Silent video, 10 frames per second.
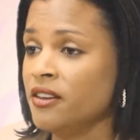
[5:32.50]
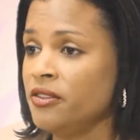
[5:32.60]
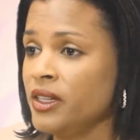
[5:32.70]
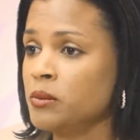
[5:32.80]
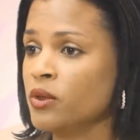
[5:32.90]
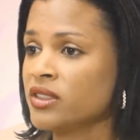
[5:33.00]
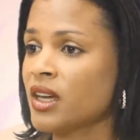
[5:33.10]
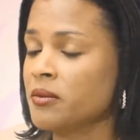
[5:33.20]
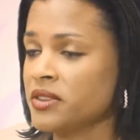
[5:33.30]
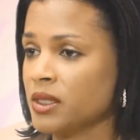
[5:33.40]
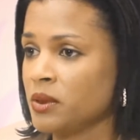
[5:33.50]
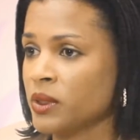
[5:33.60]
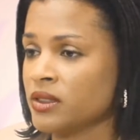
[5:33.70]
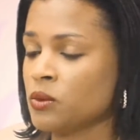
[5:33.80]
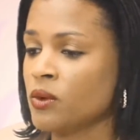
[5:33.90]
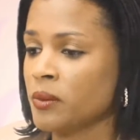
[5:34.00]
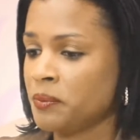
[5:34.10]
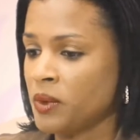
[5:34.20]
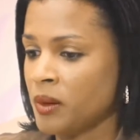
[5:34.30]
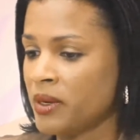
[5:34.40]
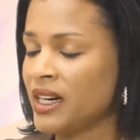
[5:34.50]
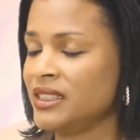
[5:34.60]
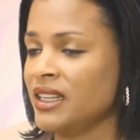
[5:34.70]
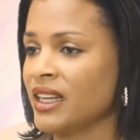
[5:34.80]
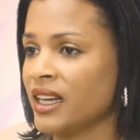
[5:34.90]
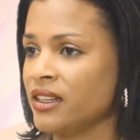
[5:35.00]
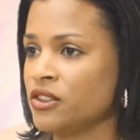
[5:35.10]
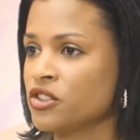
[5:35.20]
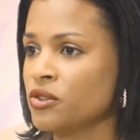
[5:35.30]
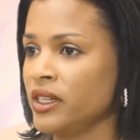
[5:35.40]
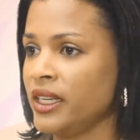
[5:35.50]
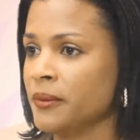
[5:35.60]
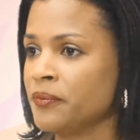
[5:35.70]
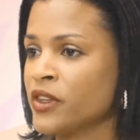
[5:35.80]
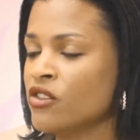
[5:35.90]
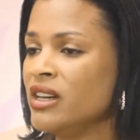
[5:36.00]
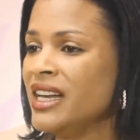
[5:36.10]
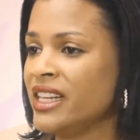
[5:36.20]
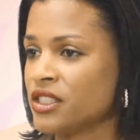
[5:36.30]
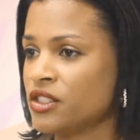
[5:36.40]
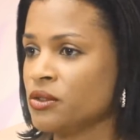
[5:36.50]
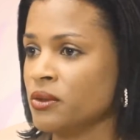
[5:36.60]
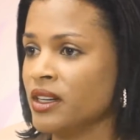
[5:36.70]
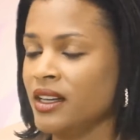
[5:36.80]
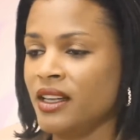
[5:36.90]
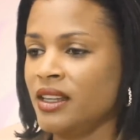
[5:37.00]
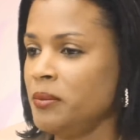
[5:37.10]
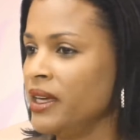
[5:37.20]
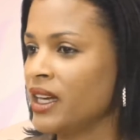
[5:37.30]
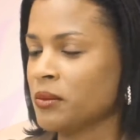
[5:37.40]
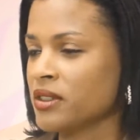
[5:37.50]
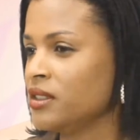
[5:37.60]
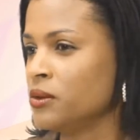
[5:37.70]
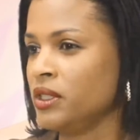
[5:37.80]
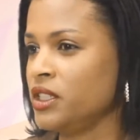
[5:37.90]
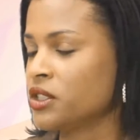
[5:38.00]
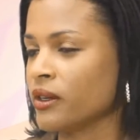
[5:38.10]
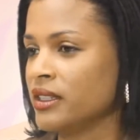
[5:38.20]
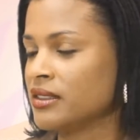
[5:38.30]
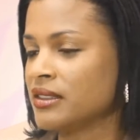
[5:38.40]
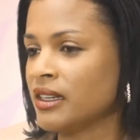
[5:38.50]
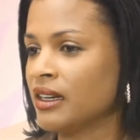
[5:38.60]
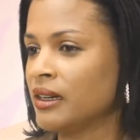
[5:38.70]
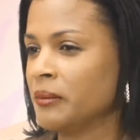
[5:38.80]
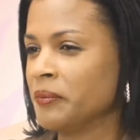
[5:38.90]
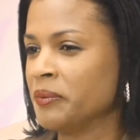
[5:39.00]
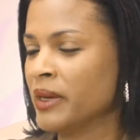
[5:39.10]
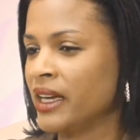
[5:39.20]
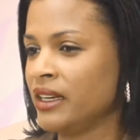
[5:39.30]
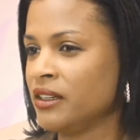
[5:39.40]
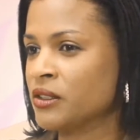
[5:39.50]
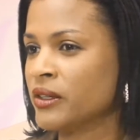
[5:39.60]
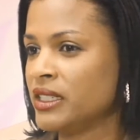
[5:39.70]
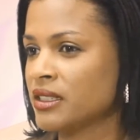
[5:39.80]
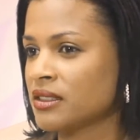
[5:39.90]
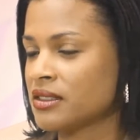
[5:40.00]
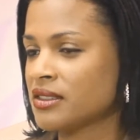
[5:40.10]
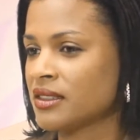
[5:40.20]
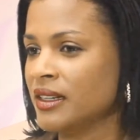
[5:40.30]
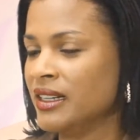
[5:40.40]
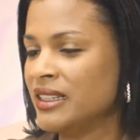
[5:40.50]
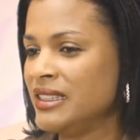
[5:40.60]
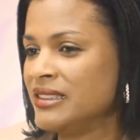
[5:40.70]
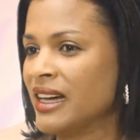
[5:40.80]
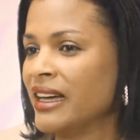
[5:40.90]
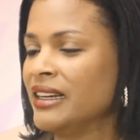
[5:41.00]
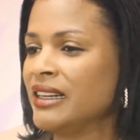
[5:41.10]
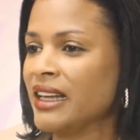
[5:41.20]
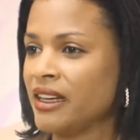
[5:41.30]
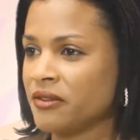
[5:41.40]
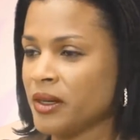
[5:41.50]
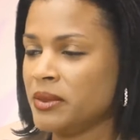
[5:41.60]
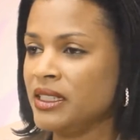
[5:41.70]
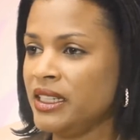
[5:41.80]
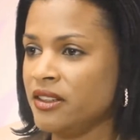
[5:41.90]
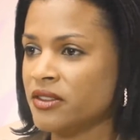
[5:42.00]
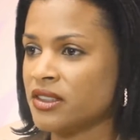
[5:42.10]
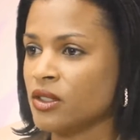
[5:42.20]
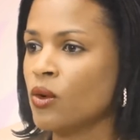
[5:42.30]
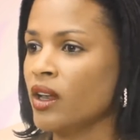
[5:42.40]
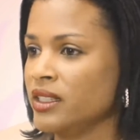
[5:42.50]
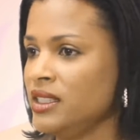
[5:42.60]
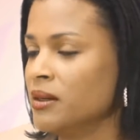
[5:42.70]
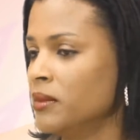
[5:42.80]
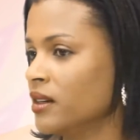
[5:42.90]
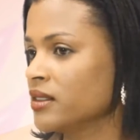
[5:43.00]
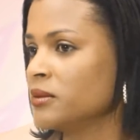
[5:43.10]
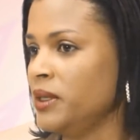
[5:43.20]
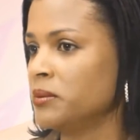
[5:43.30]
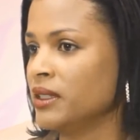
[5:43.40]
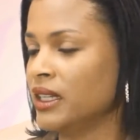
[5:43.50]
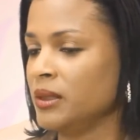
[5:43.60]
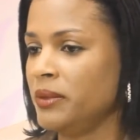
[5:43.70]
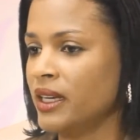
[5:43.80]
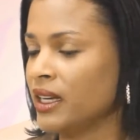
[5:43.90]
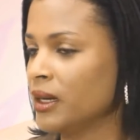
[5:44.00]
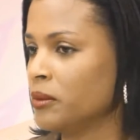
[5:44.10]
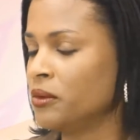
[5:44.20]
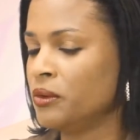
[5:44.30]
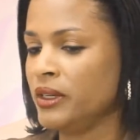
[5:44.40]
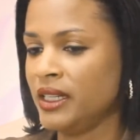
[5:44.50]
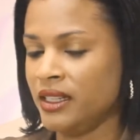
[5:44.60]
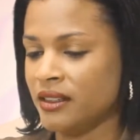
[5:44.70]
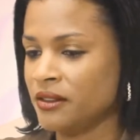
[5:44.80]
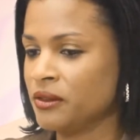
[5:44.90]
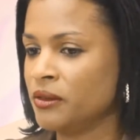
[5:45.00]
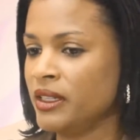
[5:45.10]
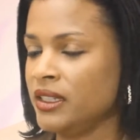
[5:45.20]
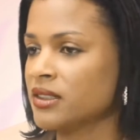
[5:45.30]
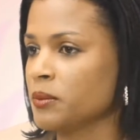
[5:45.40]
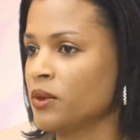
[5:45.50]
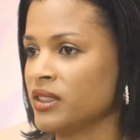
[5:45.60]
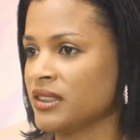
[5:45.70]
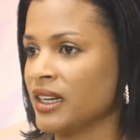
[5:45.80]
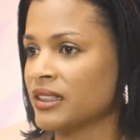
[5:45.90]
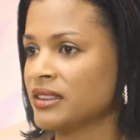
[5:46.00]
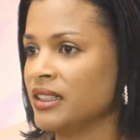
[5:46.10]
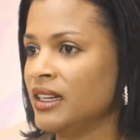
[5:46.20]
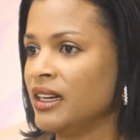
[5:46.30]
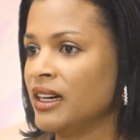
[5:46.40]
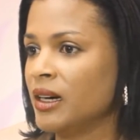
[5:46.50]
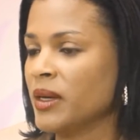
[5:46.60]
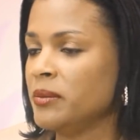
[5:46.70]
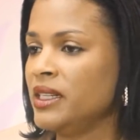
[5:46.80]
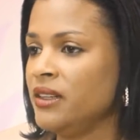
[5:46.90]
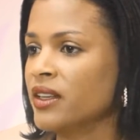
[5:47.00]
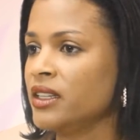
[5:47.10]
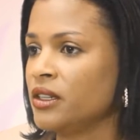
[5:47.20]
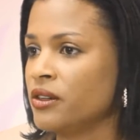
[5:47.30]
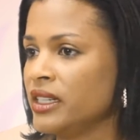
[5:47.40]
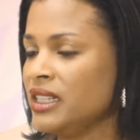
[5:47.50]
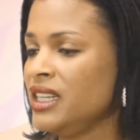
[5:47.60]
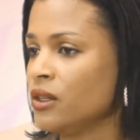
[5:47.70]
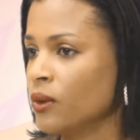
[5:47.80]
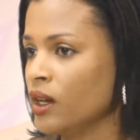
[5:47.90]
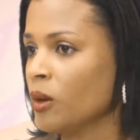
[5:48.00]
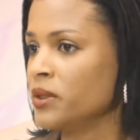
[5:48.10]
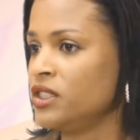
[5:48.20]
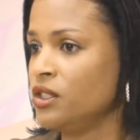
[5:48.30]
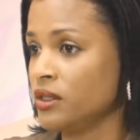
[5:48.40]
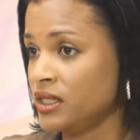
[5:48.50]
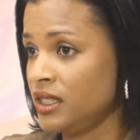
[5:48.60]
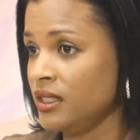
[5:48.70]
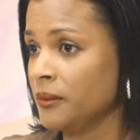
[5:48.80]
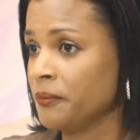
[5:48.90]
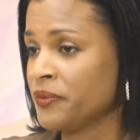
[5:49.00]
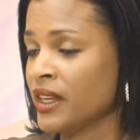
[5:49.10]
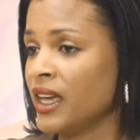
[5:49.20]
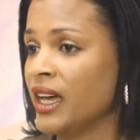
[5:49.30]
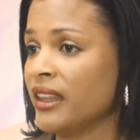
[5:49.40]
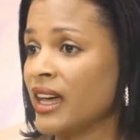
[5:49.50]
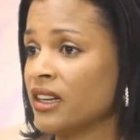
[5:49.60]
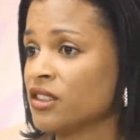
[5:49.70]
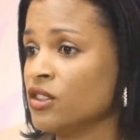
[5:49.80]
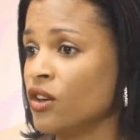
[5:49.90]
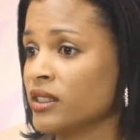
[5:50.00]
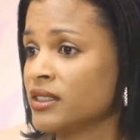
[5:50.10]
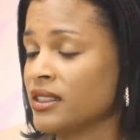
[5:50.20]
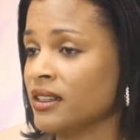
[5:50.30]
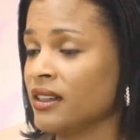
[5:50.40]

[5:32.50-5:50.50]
feel most comfortable with, or a party that I could truly relate to. The PNM was the only choice. My greatest desire in life, I believe, is equality amongst people, and the PNM really, really supports that. I believe that they create equal opportunity, and that is not